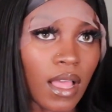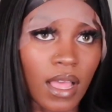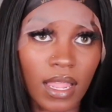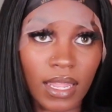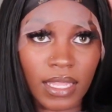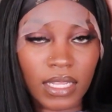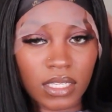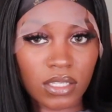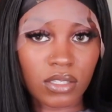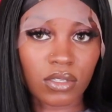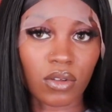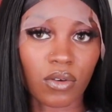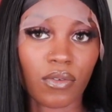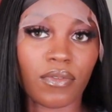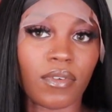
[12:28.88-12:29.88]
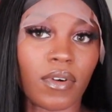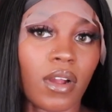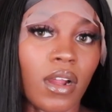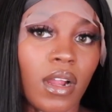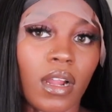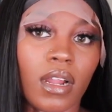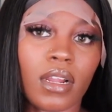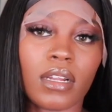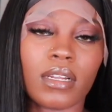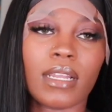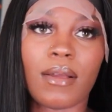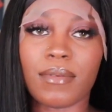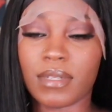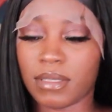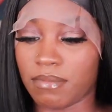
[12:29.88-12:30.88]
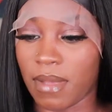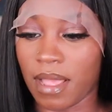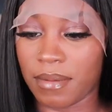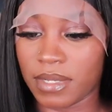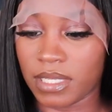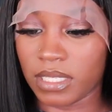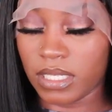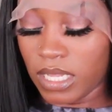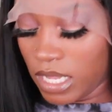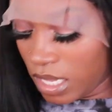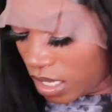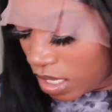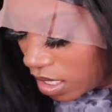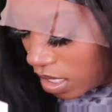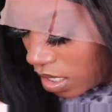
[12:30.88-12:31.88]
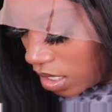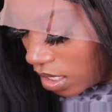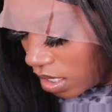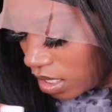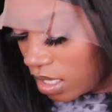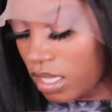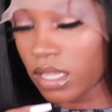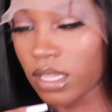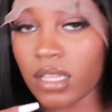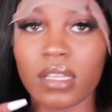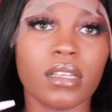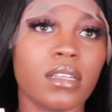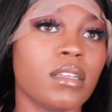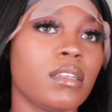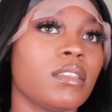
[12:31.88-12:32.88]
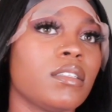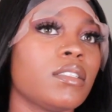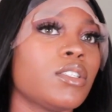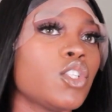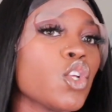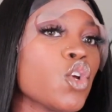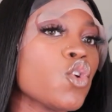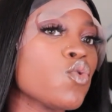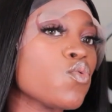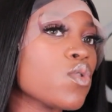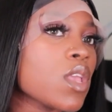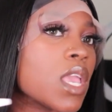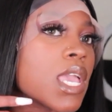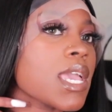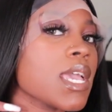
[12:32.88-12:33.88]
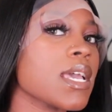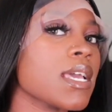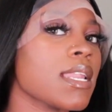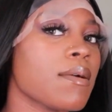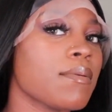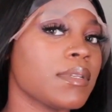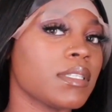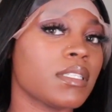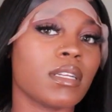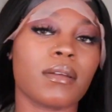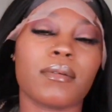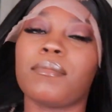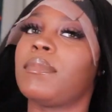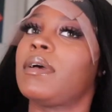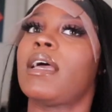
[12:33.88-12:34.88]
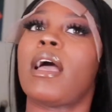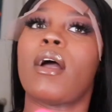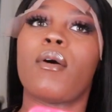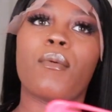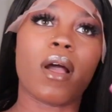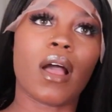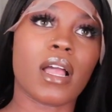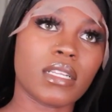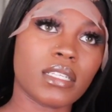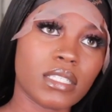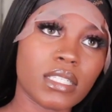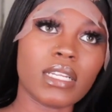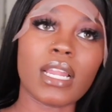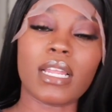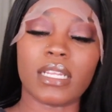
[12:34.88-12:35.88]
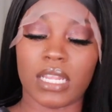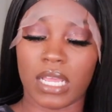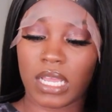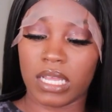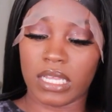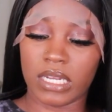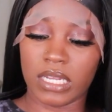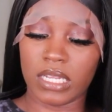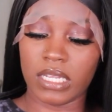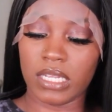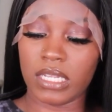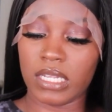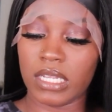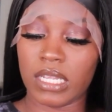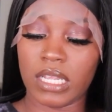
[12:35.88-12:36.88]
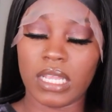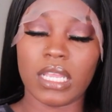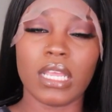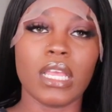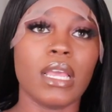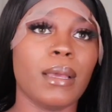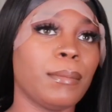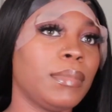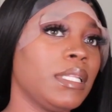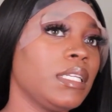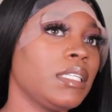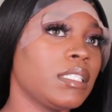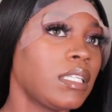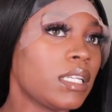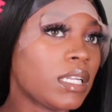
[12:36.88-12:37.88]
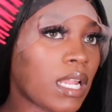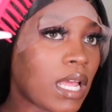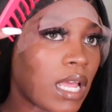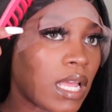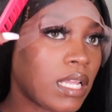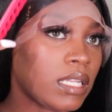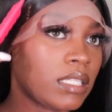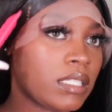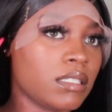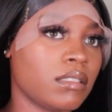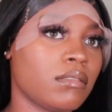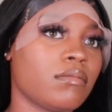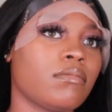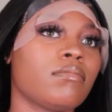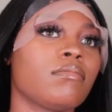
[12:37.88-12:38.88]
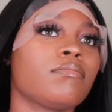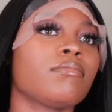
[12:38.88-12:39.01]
I like it so far. That was my mistake. So yeah, that was dumb. But I washed it, I dyed it, bleached the knots,